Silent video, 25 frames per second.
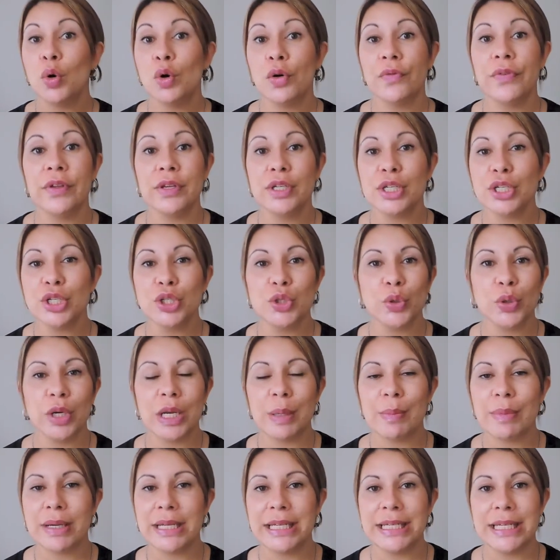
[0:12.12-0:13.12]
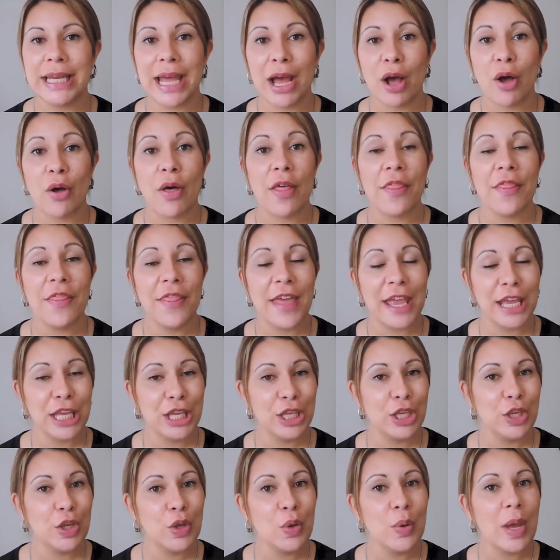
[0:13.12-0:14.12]
Well, if you're just joining me now,
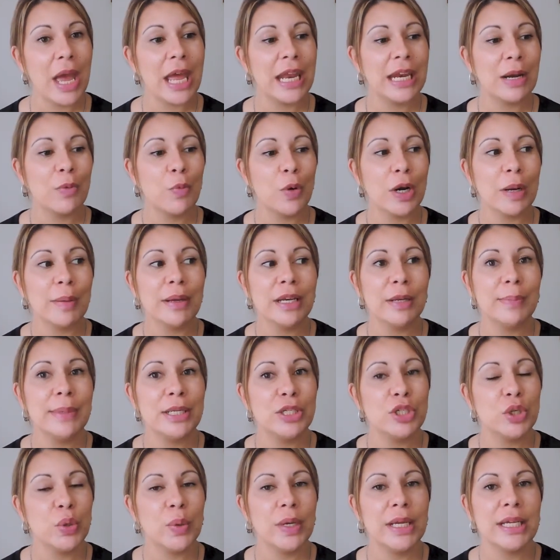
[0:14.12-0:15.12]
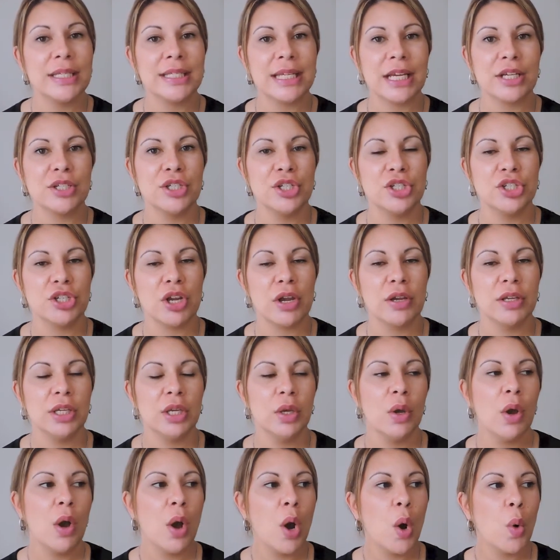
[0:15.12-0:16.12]
thank you. And what I'm gonna be doing is actually showing
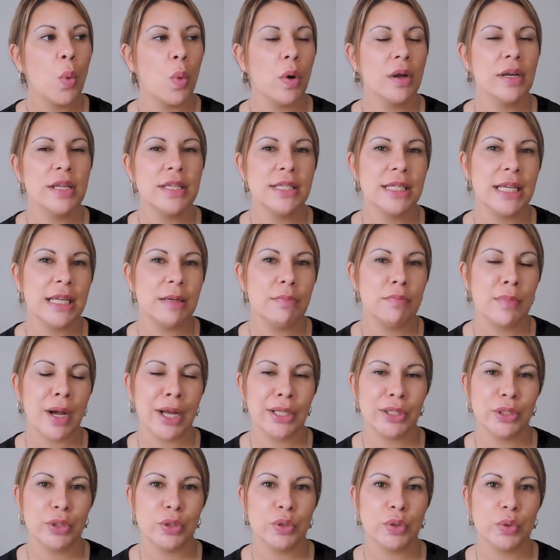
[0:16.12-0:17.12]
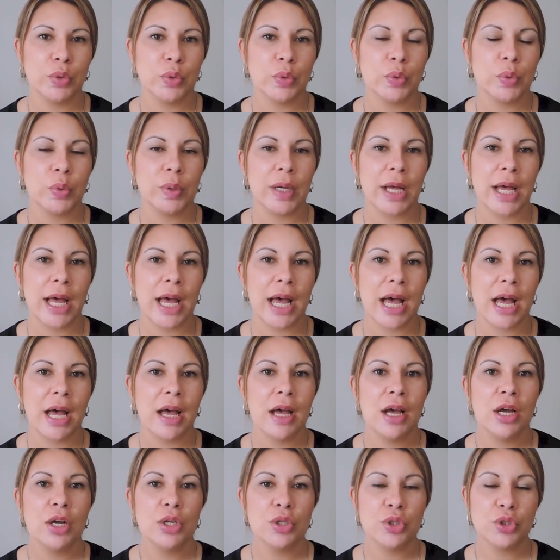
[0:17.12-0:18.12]
you what is in my
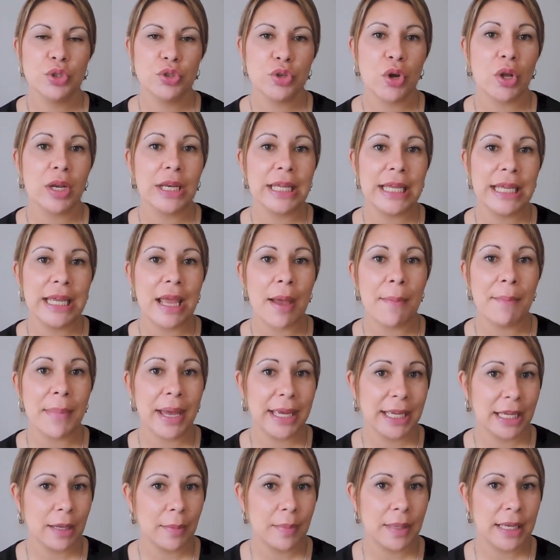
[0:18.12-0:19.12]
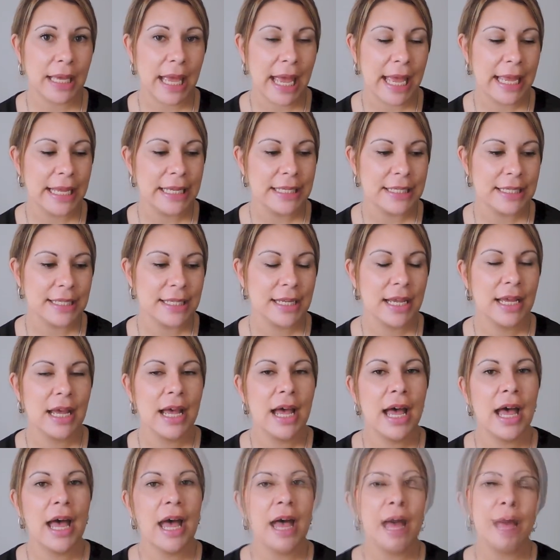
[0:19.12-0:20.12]
little trolley makeup case.
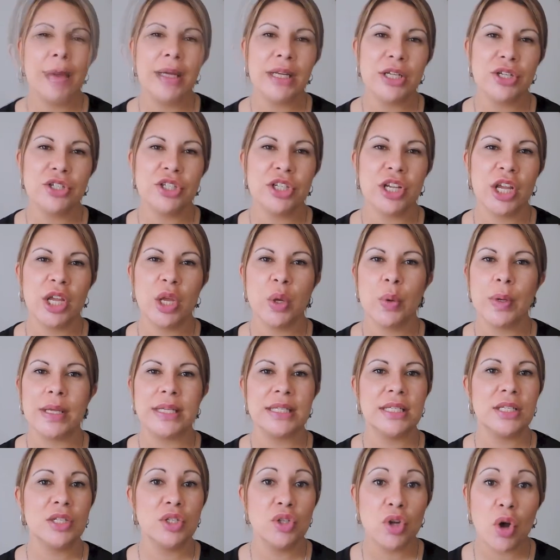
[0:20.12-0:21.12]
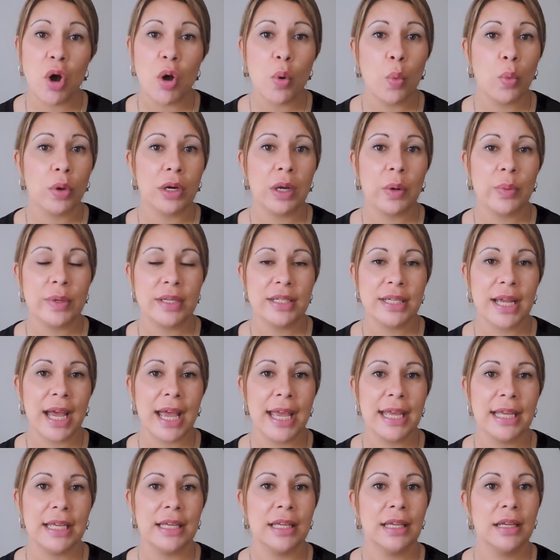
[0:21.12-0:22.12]
What I'm gonna show you is not what I would
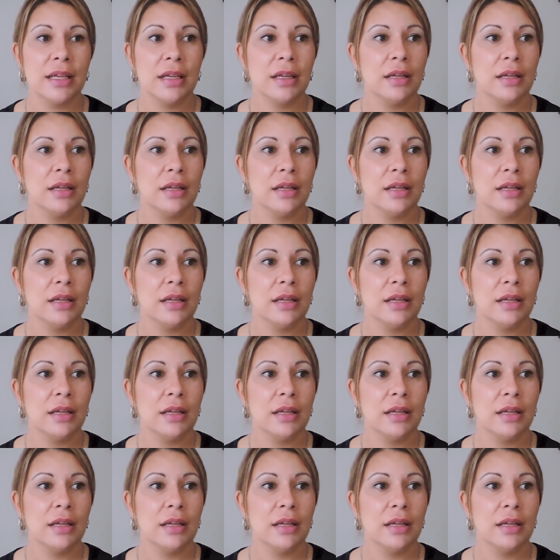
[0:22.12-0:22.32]
take